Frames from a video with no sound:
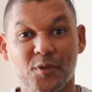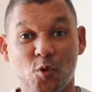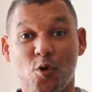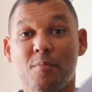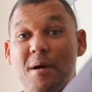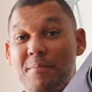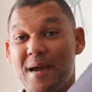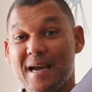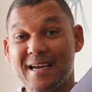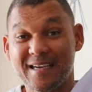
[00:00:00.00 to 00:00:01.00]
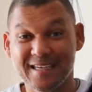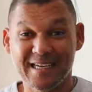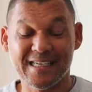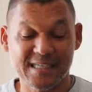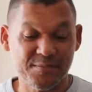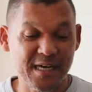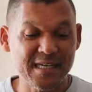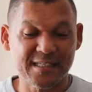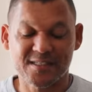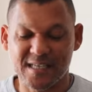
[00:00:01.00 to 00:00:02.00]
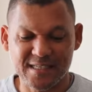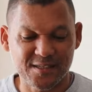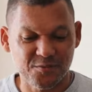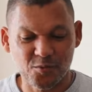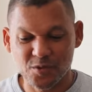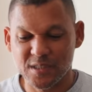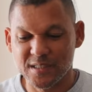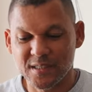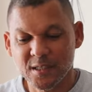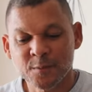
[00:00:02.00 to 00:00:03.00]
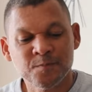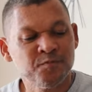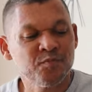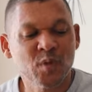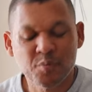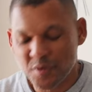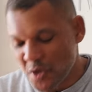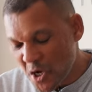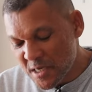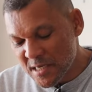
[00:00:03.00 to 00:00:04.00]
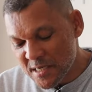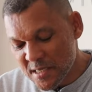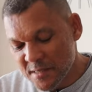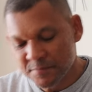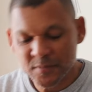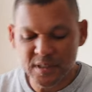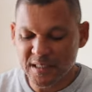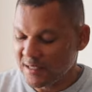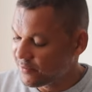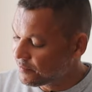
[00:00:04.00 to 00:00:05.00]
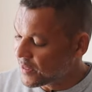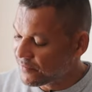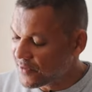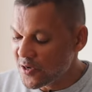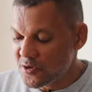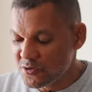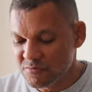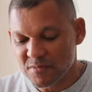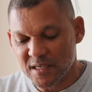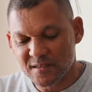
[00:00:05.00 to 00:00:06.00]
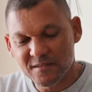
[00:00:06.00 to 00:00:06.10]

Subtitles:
or on my back as I'm running. It just has the water, banana, my phone, other